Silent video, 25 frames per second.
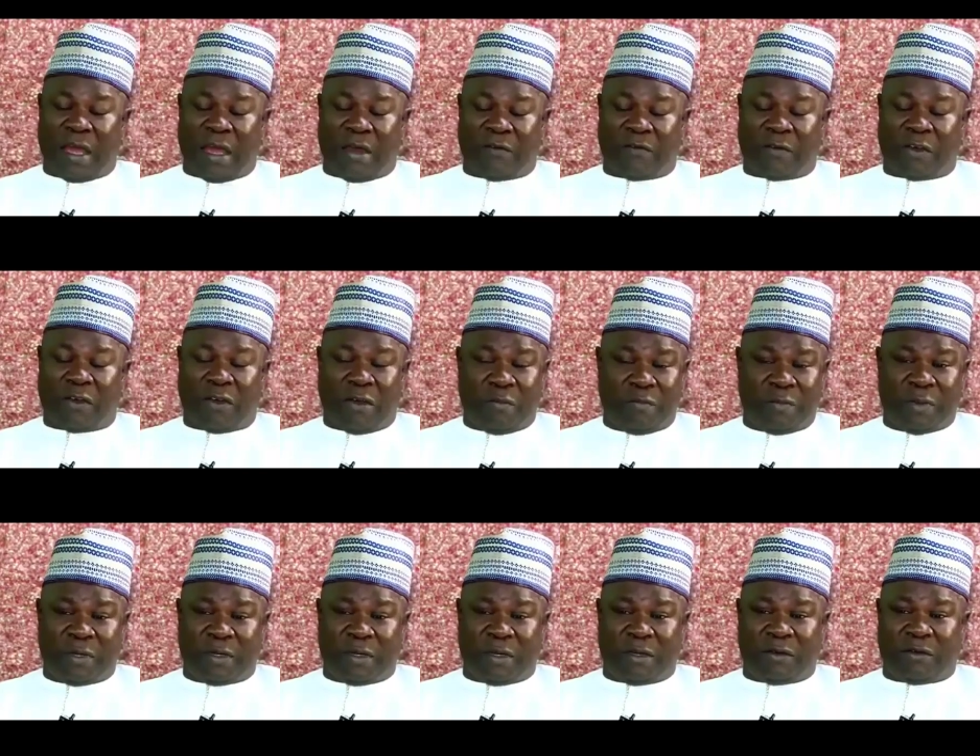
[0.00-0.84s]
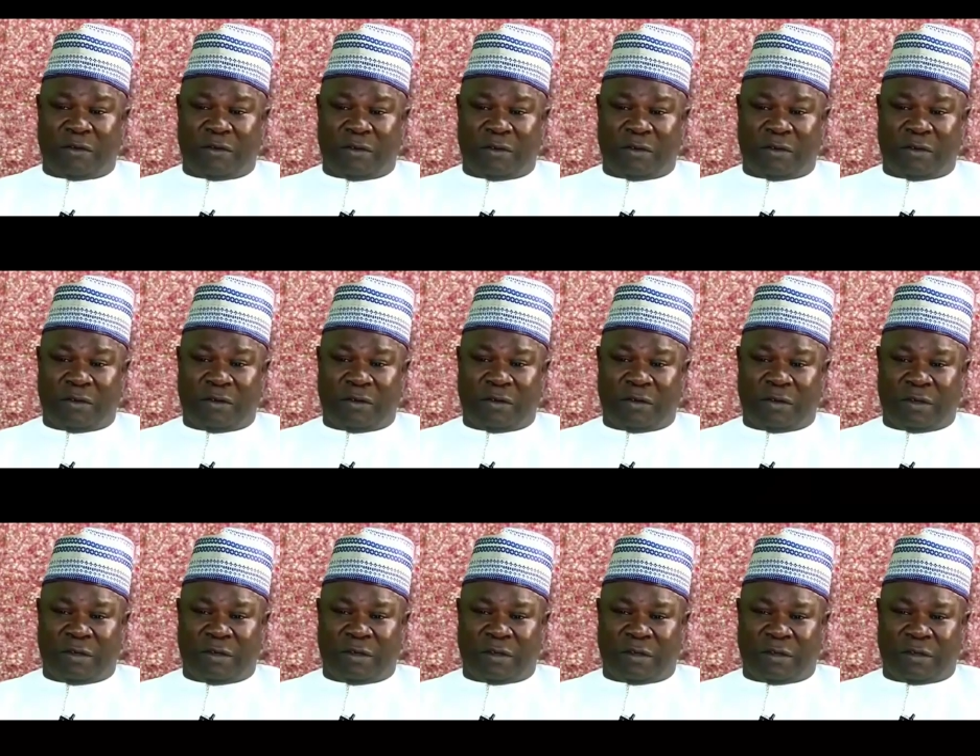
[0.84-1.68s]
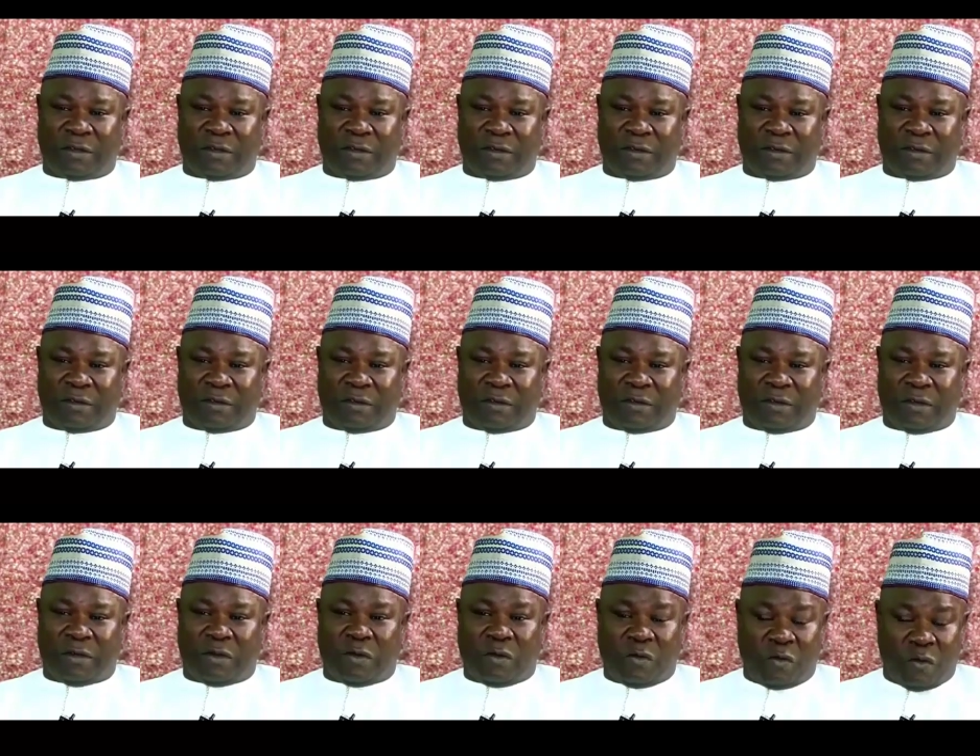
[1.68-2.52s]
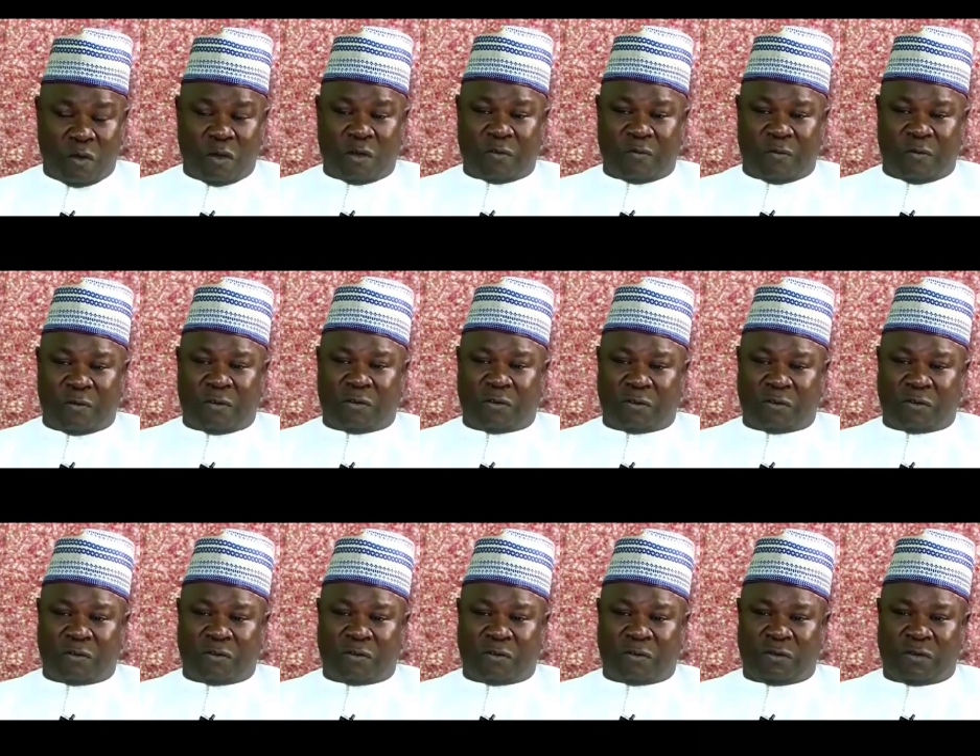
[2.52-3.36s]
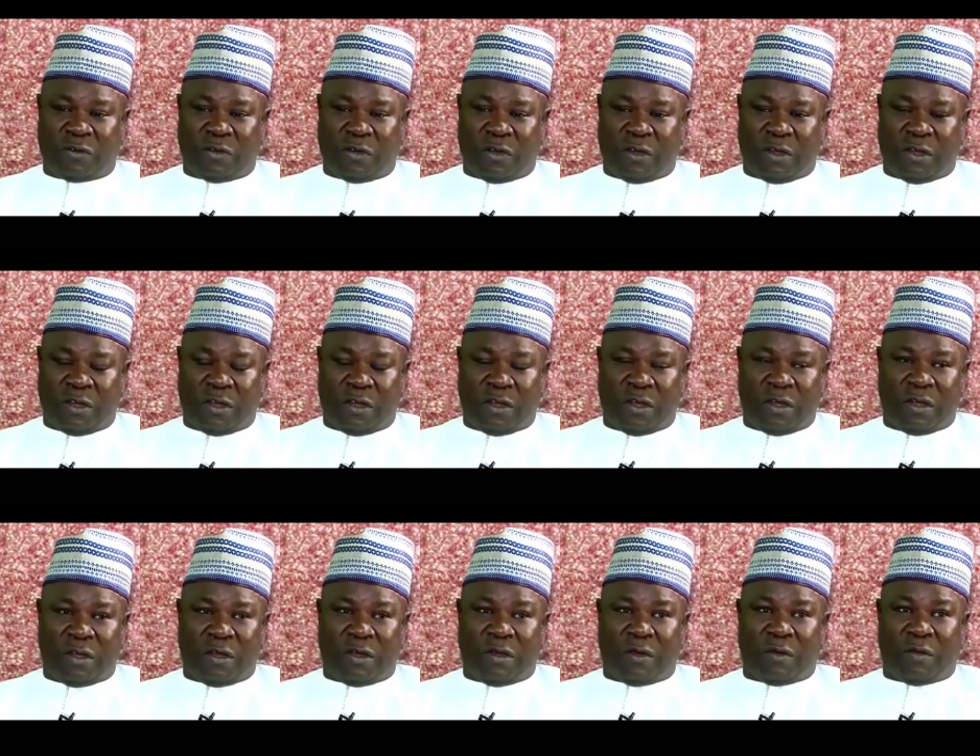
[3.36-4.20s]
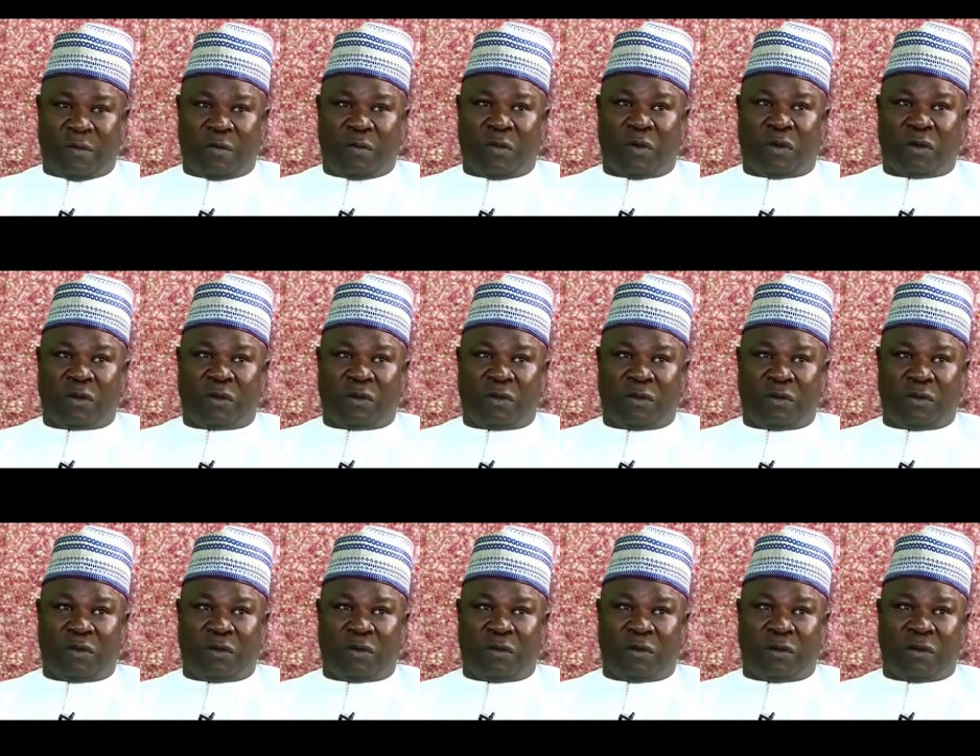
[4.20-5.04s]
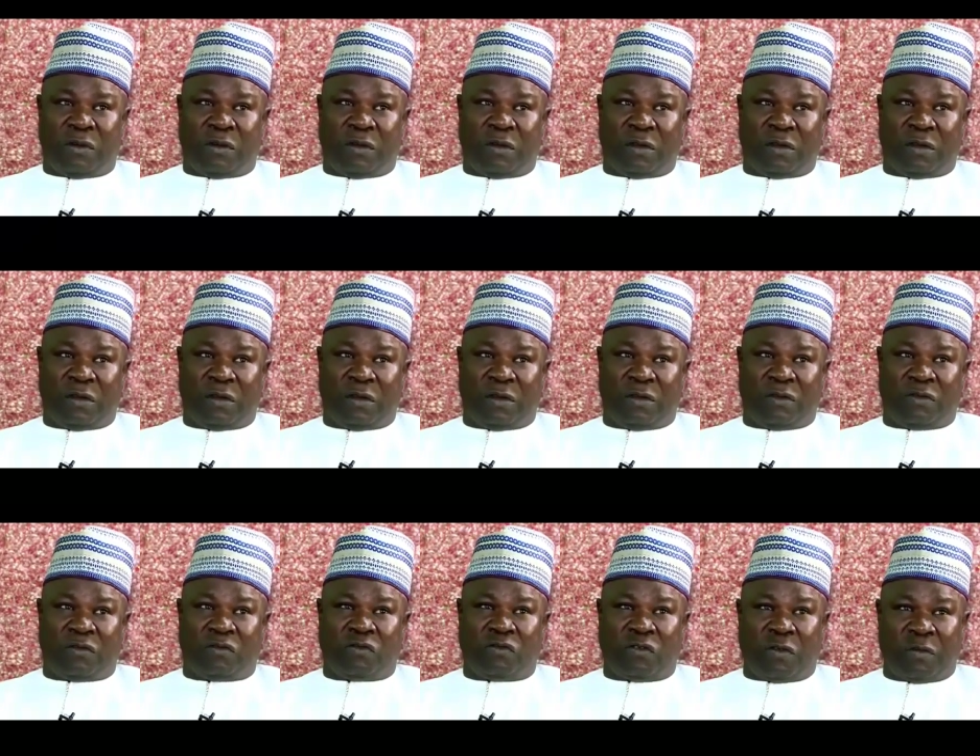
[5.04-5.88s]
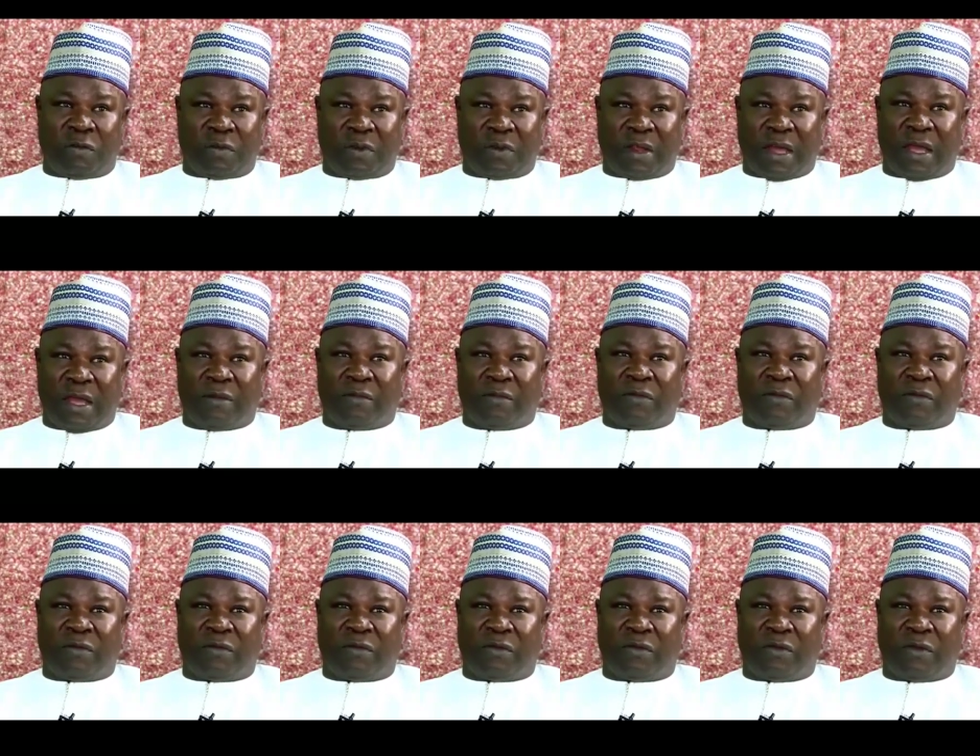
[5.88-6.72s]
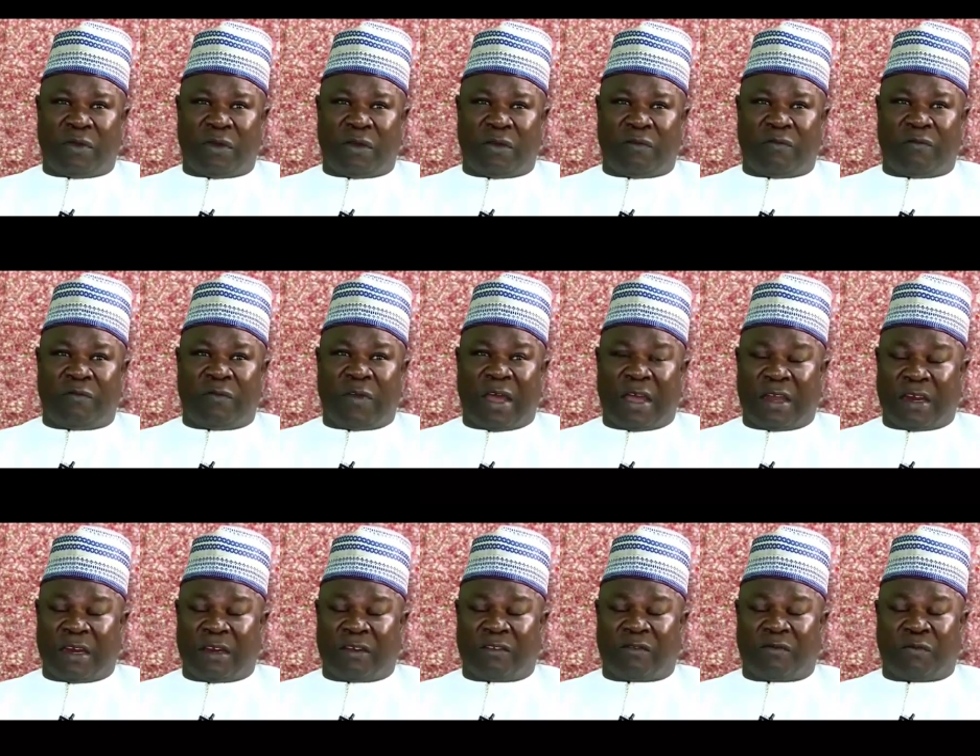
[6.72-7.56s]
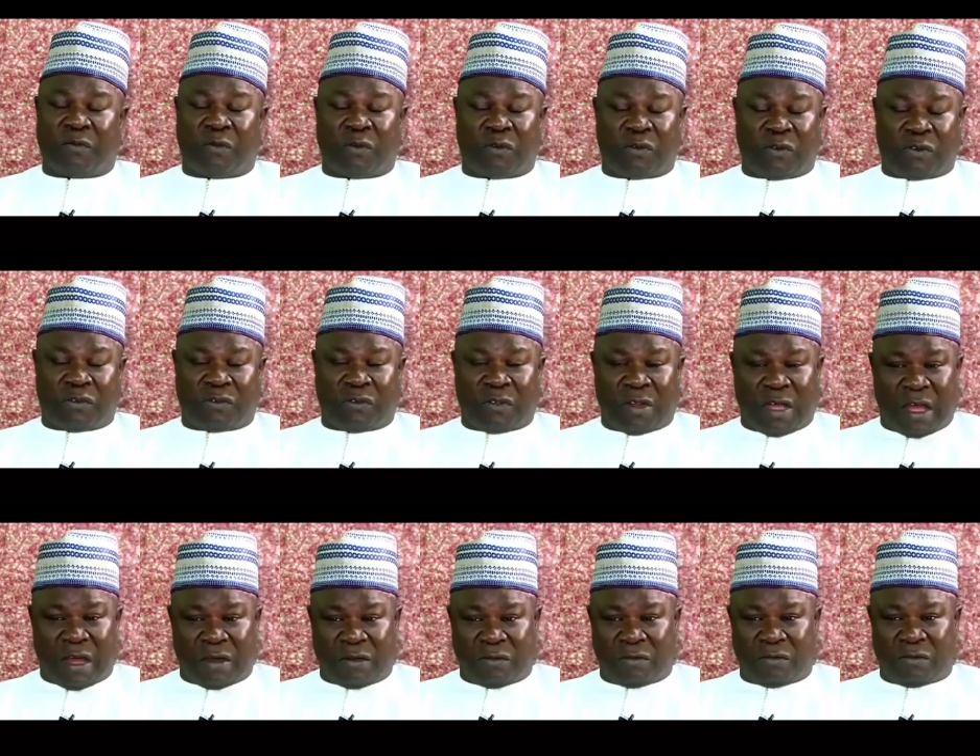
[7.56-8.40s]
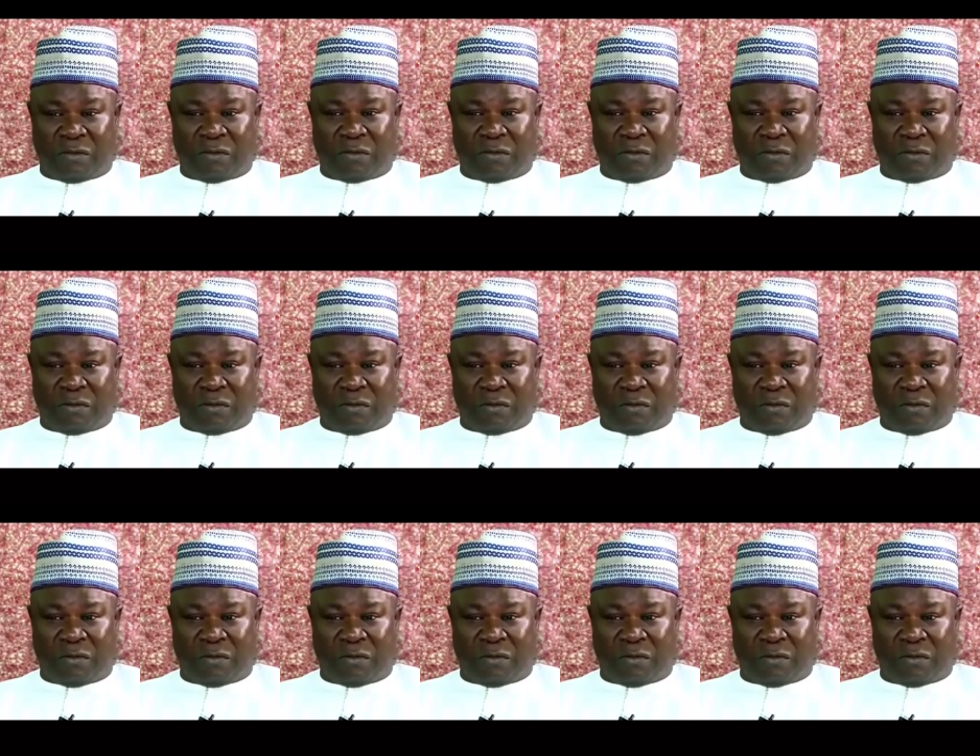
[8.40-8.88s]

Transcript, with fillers: I have a competent uh, workforce, but uh, sometimes uh, finance put us down